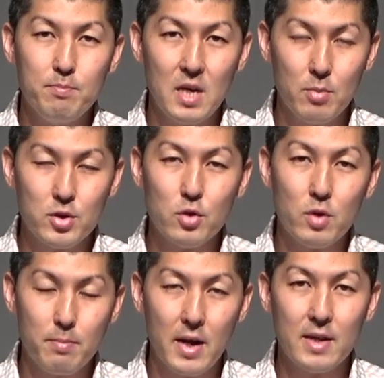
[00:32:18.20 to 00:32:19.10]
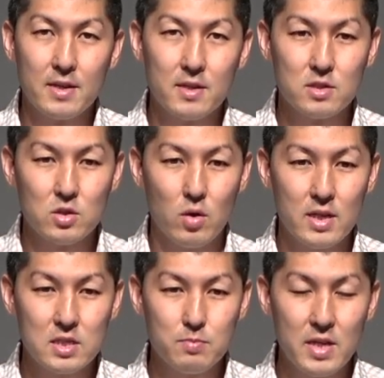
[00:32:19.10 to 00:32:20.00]
be able to repent. So
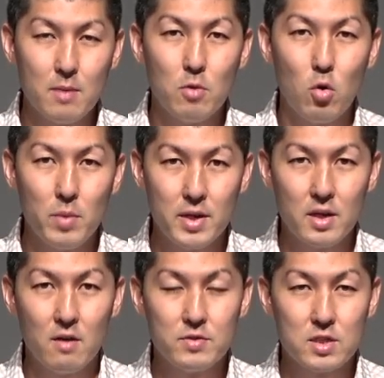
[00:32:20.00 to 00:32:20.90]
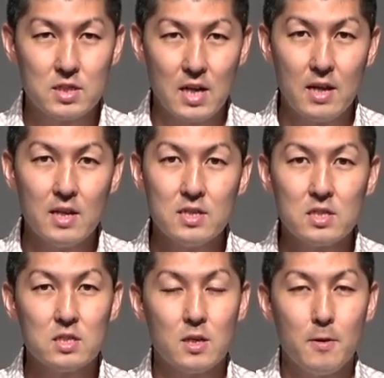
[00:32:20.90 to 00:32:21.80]
let's spend a moment of just
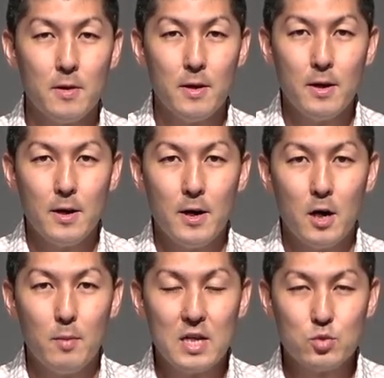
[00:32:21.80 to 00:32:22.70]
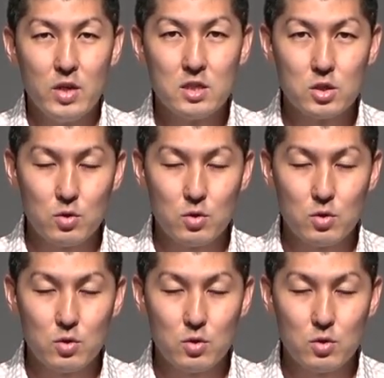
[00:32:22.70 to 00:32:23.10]
silence as we just